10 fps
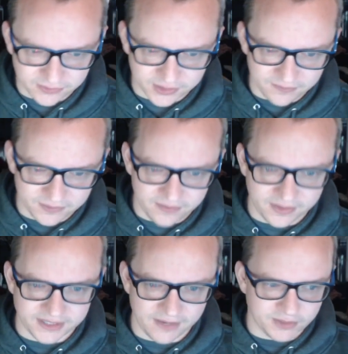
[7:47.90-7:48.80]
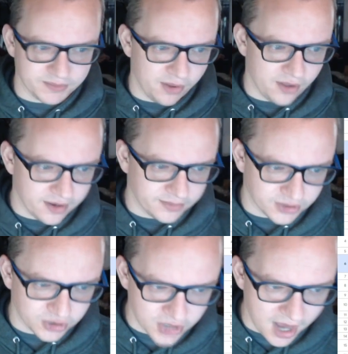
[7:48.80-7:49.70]
gift giving, several small items
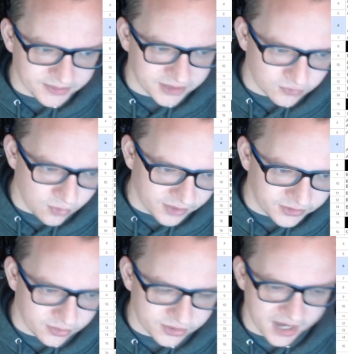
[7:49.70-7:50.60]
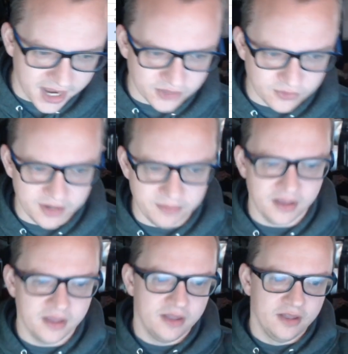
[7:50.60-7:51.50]
such as chopsticks, roll-on deodorants, and hand cream,
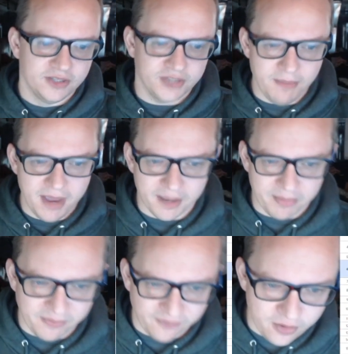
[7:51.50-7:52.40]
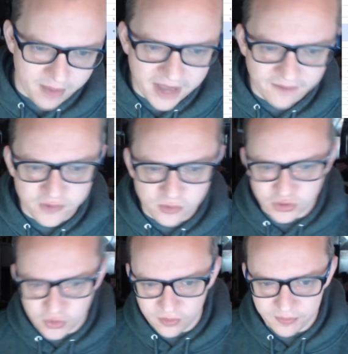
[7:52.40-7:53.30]
some makeup and perfume, and a few
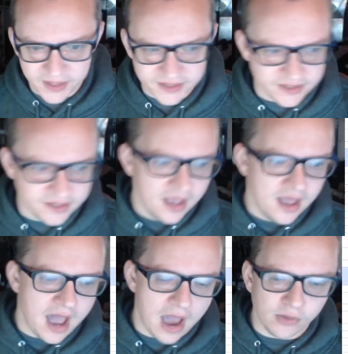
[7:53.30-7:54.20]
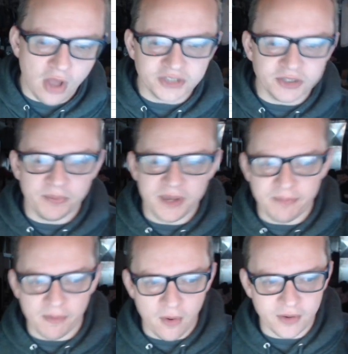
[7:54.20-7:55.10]
jewelry pieces. I will also be
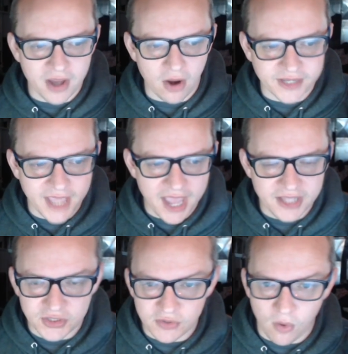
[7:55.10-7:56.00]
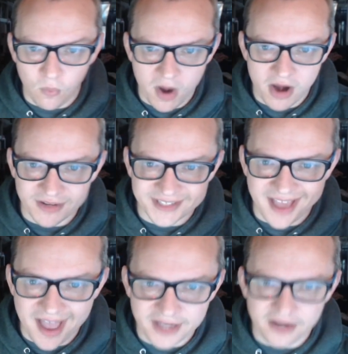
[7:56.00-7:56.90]
promoting our cancer awareness
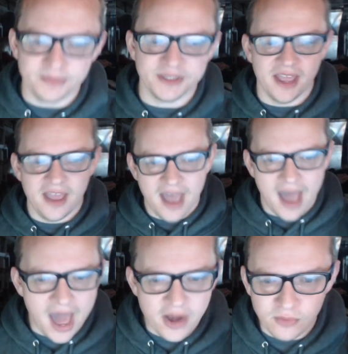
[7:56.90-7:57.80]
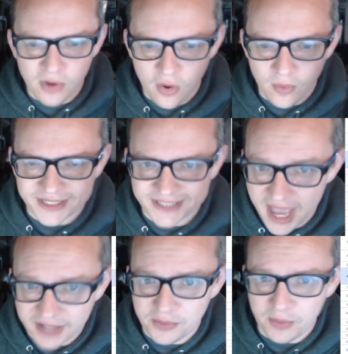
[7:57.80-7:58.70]
items. I don't know
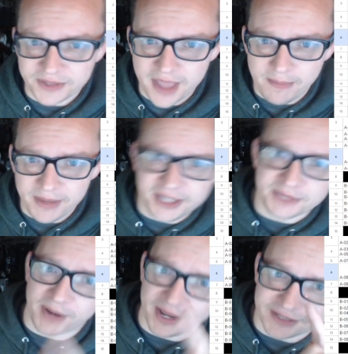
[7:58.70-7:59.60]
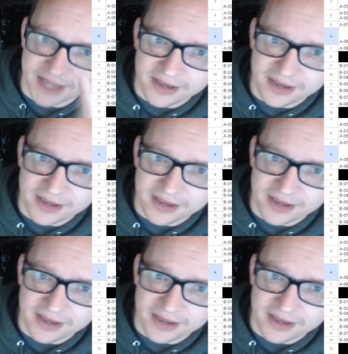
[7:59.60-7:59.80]
exactly what that means, but I can tell you